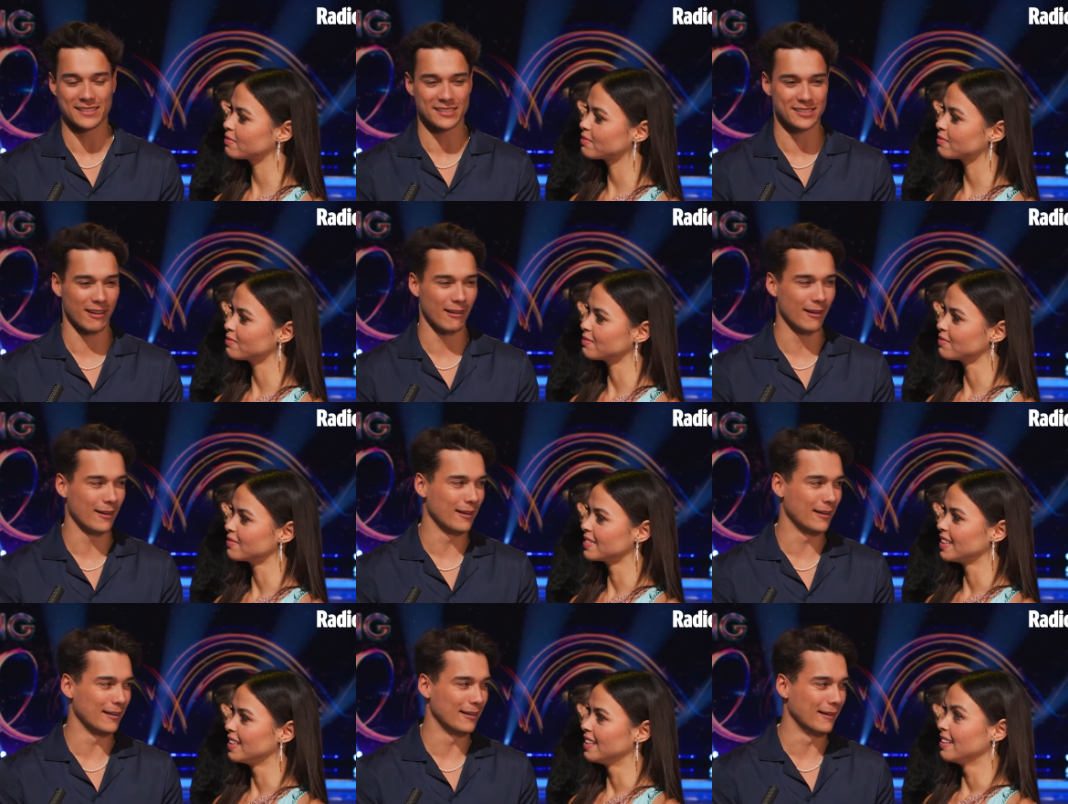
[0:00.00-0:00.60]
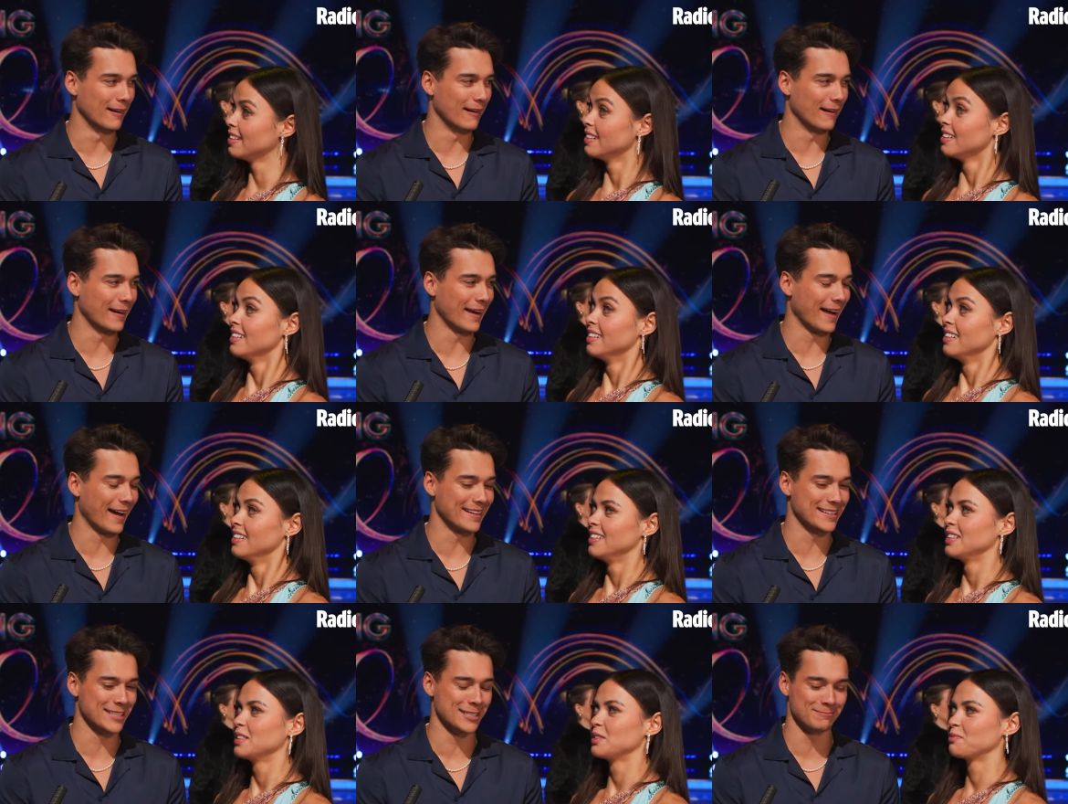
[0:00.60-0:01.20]
Speaker 1: So
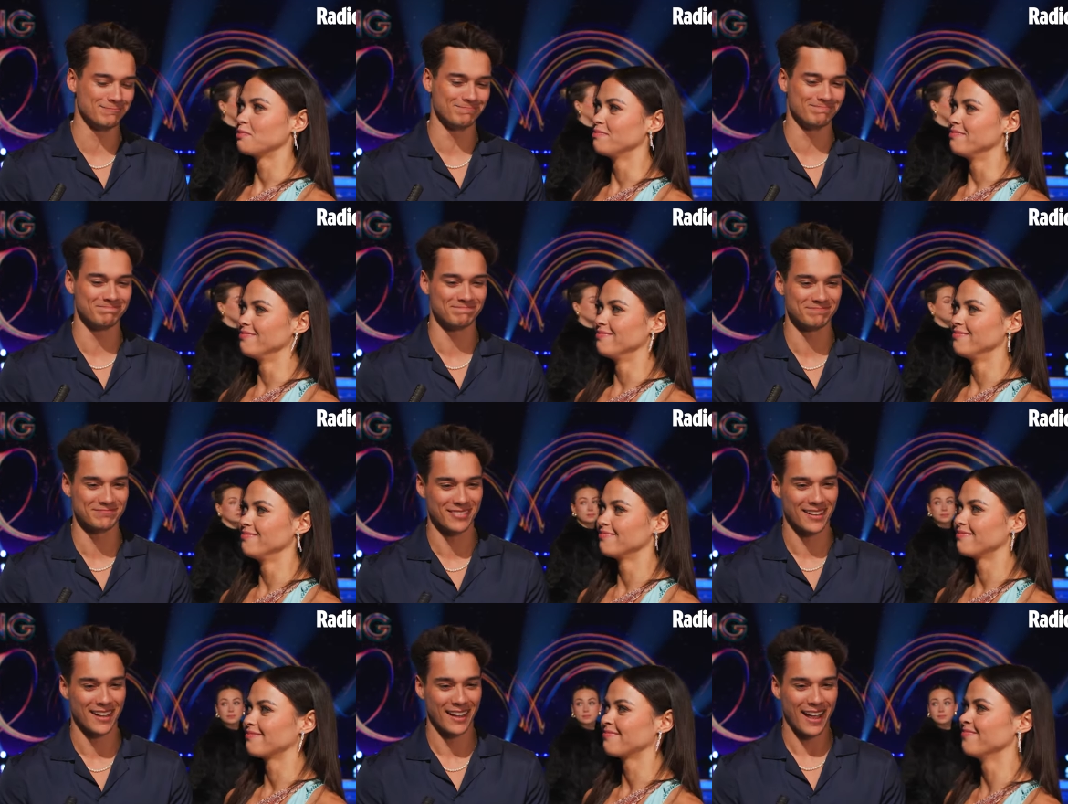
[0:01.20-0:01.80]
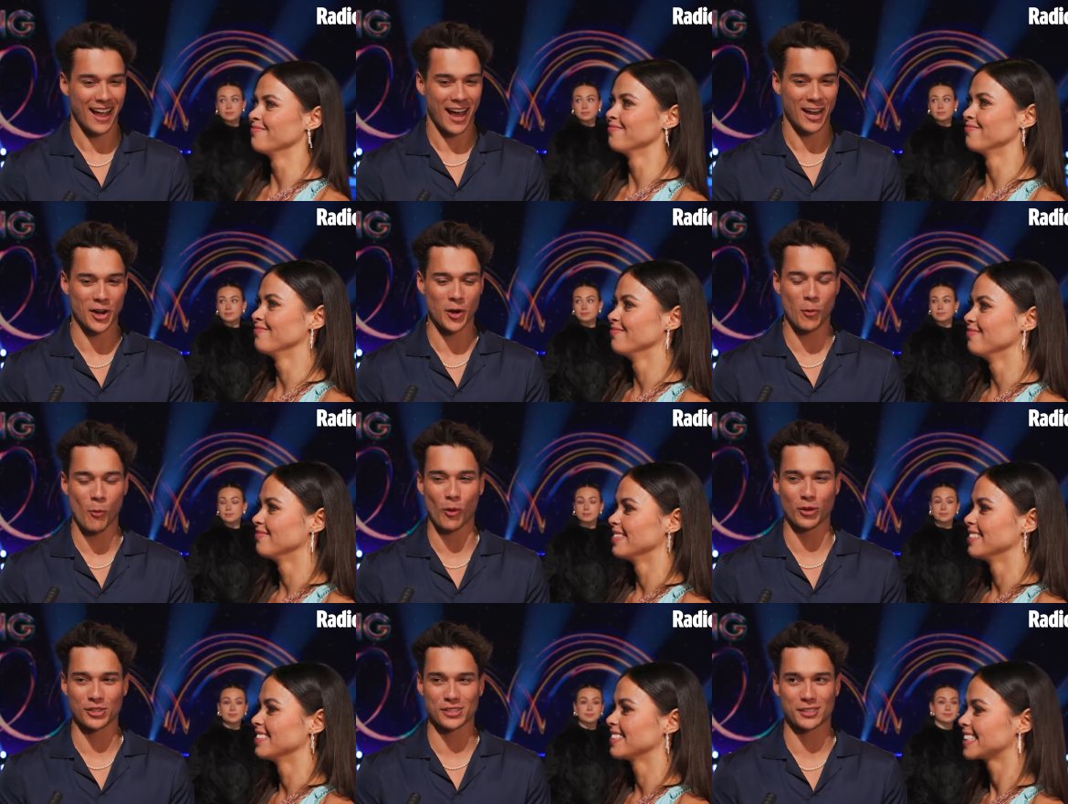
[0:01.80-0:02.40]
I, I I don't
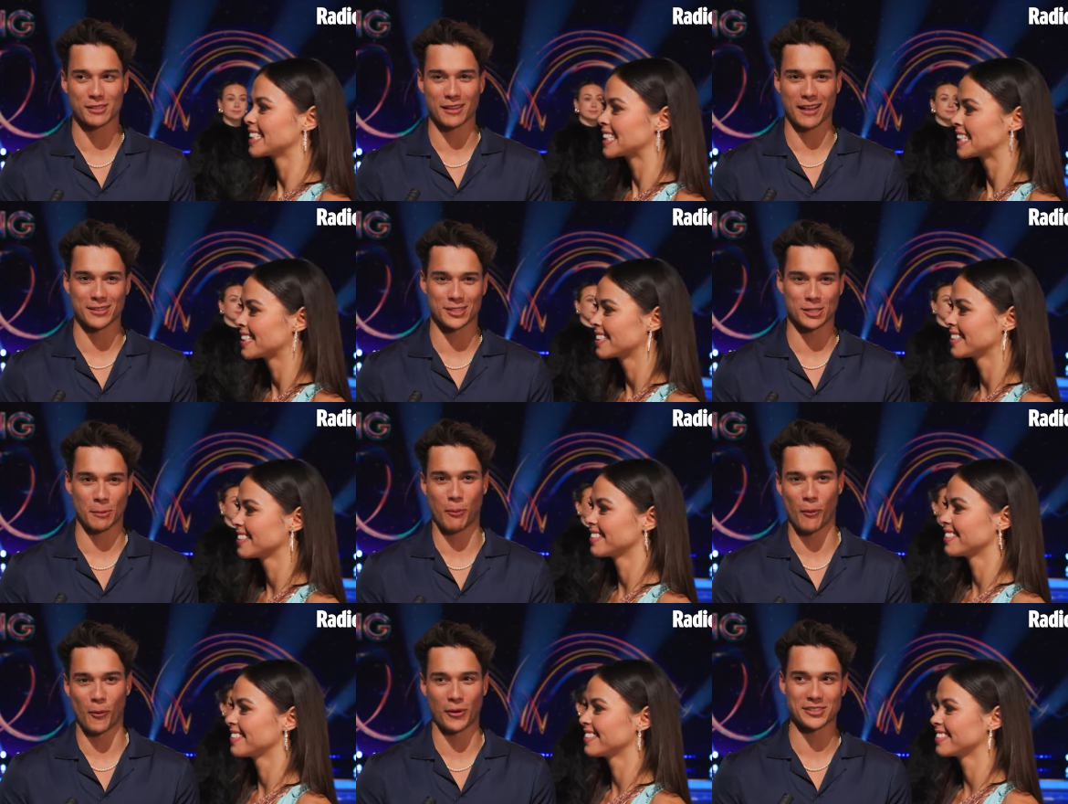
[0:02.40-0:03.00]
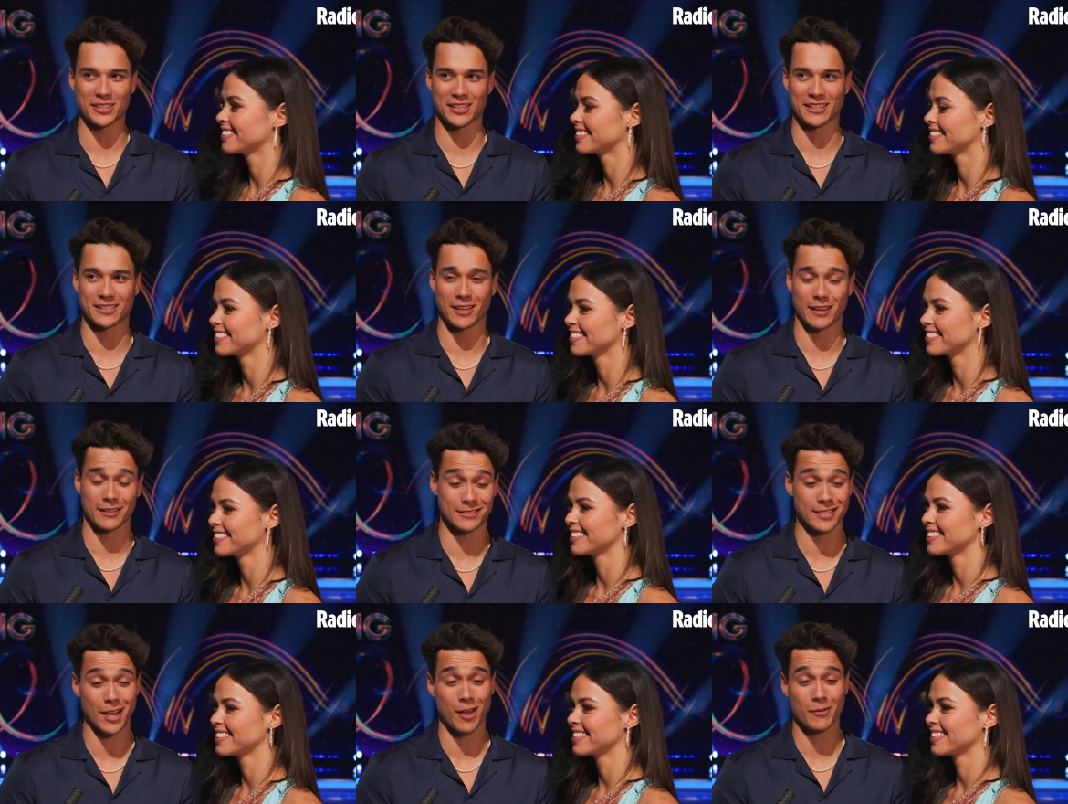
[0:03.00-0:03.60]
know what support he's going
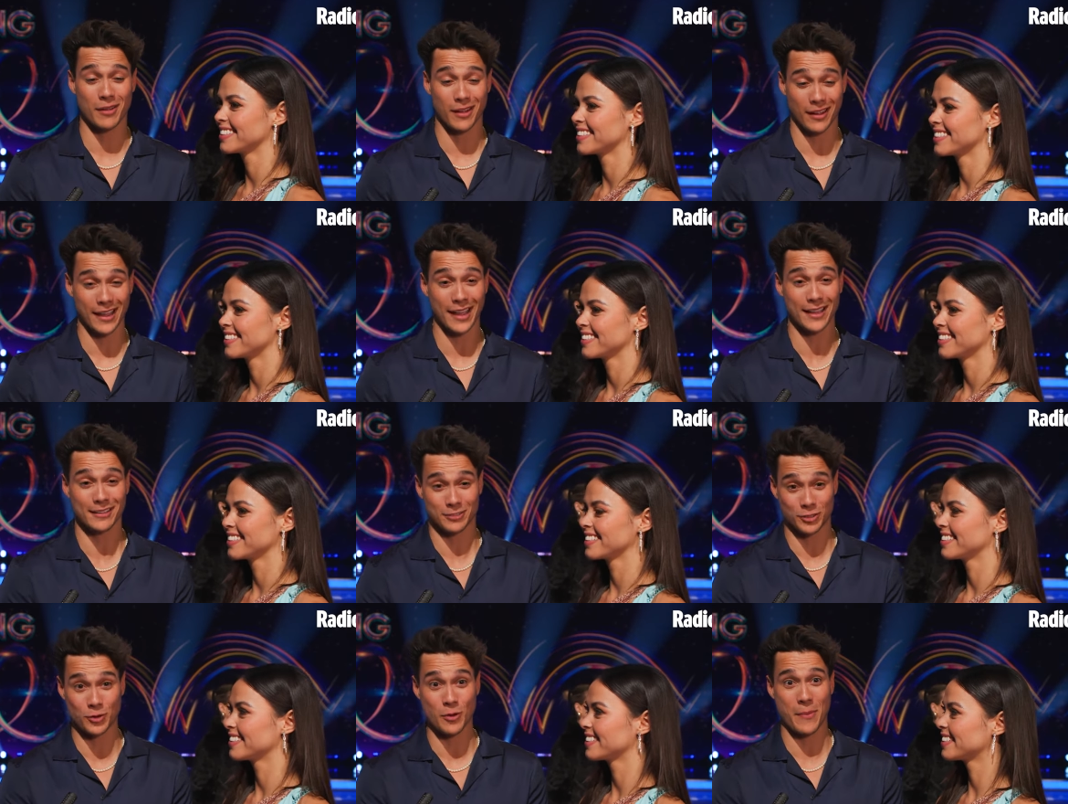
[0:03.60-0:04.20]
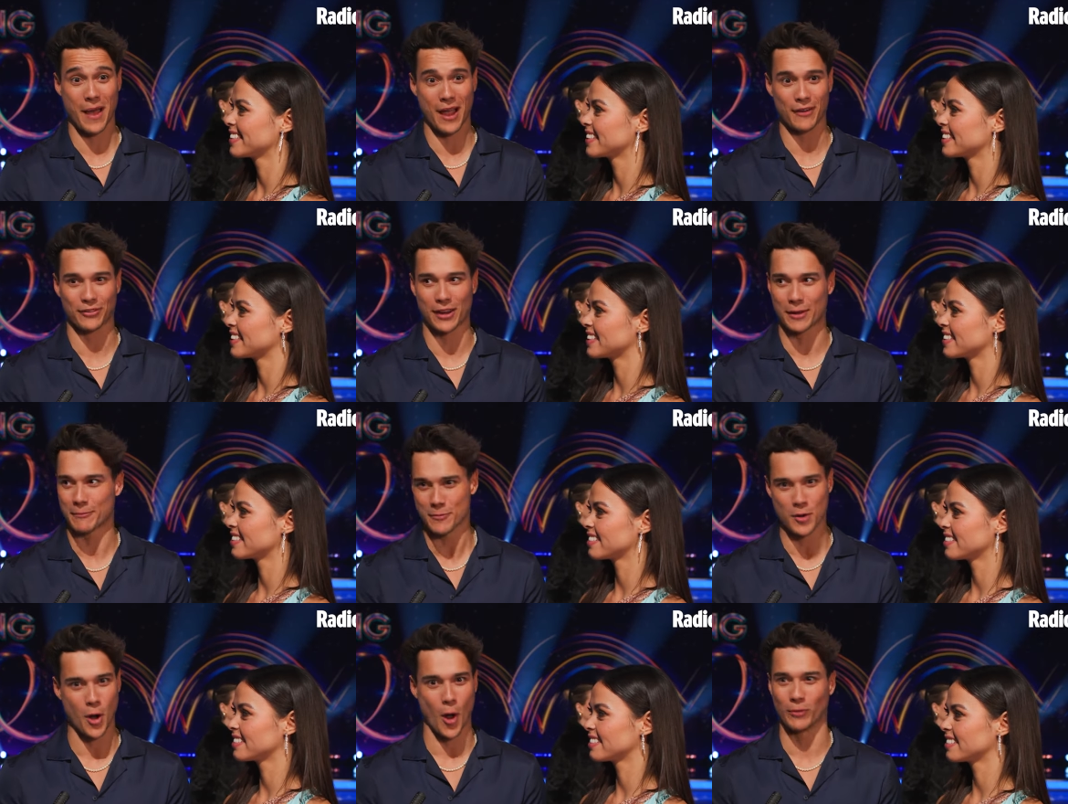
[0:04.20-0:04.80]
to tell. I hit, do a
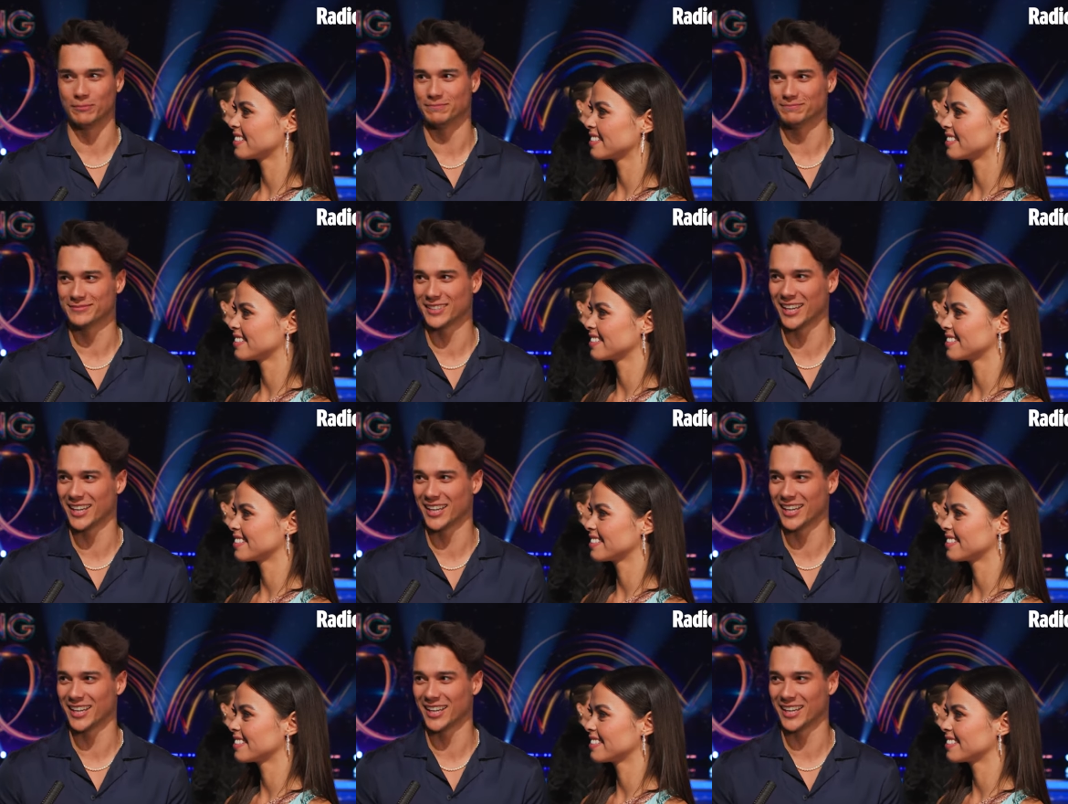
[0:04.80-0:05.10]
backflip. No.